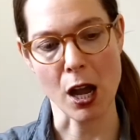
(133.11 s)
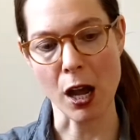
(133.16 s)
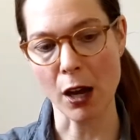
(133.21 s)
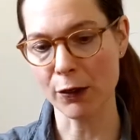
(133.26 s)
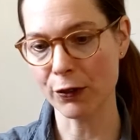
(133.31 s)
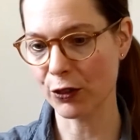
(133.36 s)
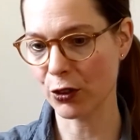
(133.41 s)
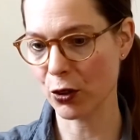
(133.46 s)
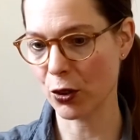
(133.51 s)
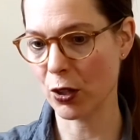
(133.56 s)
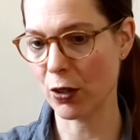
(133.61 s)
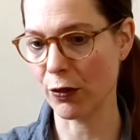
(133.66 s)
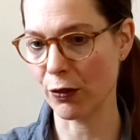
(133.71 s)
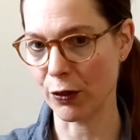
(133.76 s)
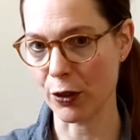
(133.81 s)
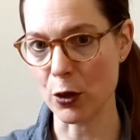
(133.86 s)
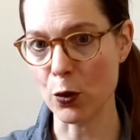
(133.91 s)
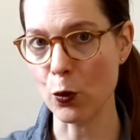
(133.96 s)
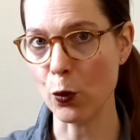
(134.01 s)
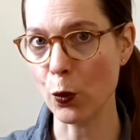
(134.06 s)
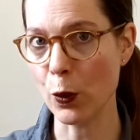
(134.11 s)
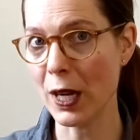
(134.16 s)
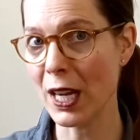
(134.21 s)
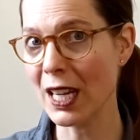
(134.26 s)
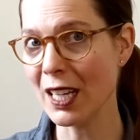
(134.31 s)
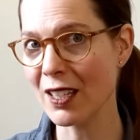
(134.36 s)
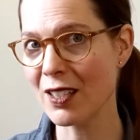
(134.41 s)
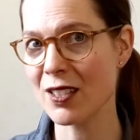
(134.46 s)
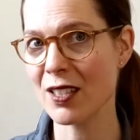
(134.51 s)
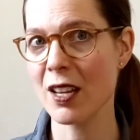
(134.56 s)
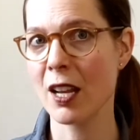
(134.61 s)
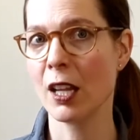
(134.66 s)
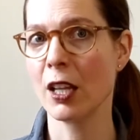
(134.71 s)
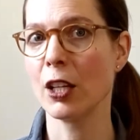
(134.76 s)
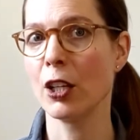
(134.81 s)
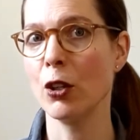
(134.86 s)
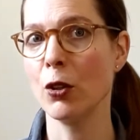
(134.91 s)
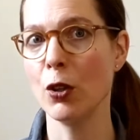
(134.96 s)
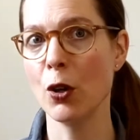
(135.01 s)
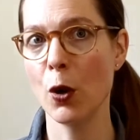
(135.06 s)
After a few weeks,
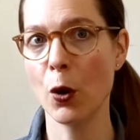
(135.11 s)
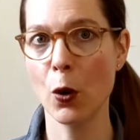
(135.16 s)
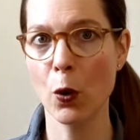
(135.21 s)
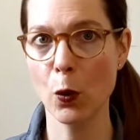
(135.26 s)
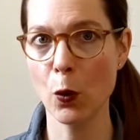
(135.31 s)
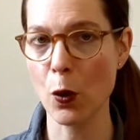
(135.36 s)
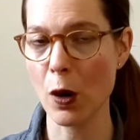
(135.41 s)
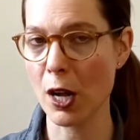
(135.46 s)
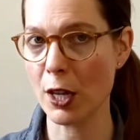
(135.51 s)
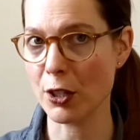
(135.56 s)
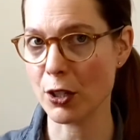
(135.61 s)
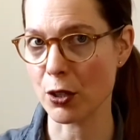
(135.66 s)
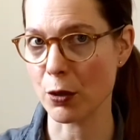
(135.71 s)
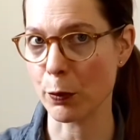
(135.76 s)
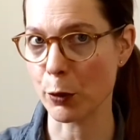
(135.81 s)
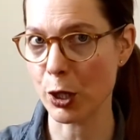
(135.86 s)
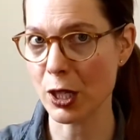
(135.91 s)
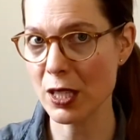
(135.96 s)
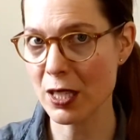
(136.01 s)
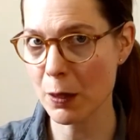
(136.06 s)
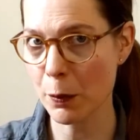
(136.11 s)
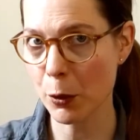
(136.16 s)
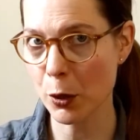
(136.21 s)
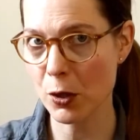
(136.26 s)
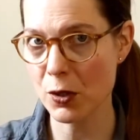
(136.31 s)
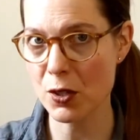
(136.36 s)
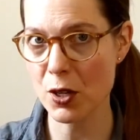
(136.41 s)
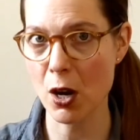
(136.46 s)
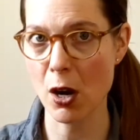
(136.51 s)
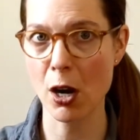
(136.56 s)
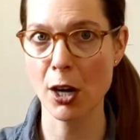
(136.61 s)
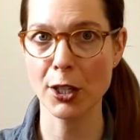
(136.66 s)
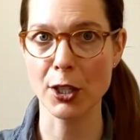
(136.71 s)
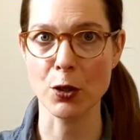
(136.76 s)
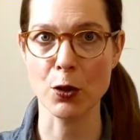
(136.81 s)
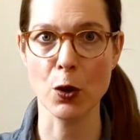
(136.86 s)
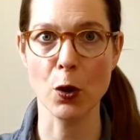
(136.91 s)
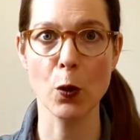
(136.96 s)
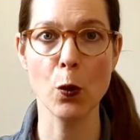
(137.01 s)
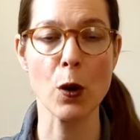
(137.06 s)
you know what the principles are,
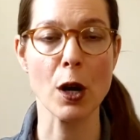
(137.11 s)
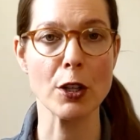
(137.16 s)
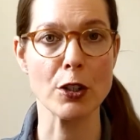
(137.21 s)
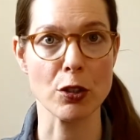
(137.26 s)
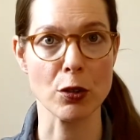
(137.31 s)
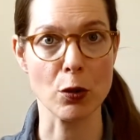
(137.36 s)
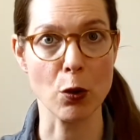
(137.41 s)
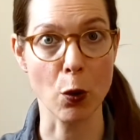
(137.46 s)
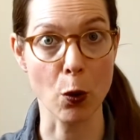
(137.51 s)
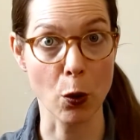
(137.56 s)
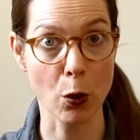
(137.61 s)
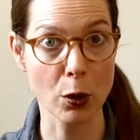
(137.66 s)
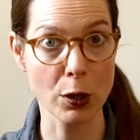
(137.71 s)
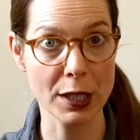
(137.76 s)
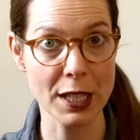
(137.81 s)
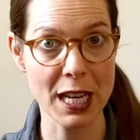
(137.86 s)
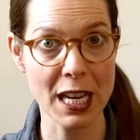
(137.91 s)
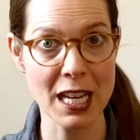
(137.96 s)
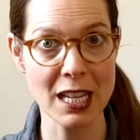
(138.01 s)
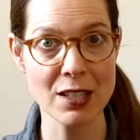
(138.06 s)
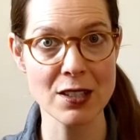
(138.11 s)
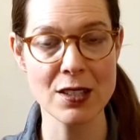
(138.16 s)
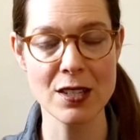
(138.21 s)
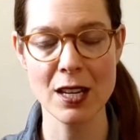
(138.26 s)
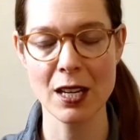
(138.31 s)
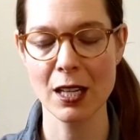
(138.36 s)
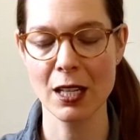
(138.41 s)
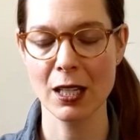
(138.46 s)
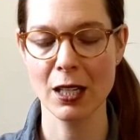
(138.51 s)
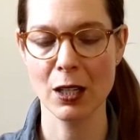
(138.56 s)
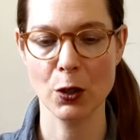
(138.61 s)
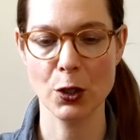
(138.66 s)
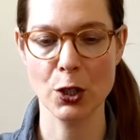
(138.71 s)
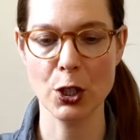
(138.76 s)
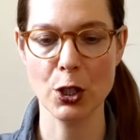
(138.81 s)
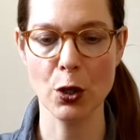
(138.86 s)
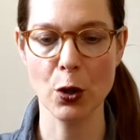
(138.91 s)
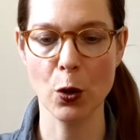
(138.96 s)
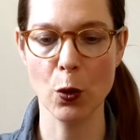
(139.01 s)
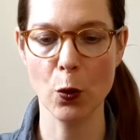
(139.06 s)
you know what the goal is,
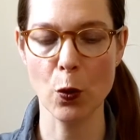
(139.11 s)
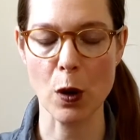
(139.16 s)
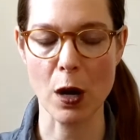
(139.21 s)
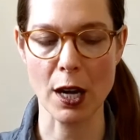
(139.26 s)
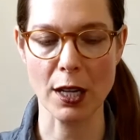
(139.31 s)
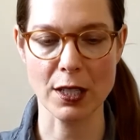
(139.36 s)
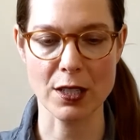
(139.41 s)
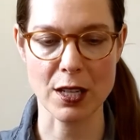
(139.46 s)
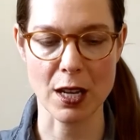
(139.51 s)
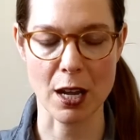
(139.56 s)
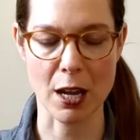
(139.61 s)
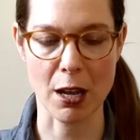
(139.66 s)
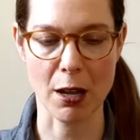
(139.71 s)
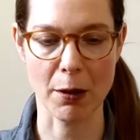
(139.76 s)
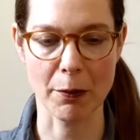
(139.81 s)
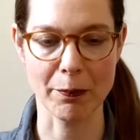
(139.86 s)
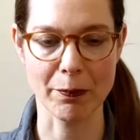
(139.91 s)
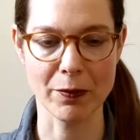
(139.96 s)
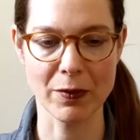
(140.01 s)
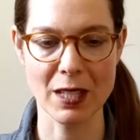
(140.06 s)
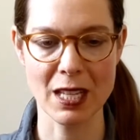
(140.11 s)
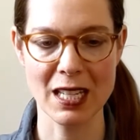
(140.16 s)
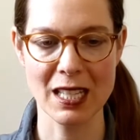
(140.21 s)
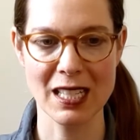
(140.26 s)
you know what um,